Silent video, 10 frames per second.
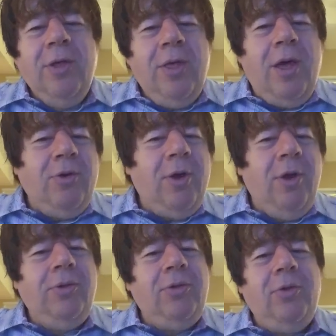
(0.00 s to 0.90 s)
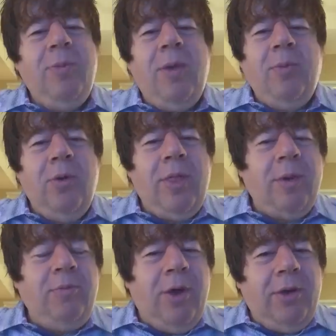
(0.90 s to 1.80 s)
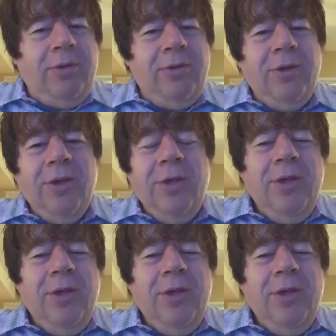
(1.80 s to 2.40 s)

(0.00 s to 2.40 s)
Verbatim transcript: The other currencies may be more like bricks.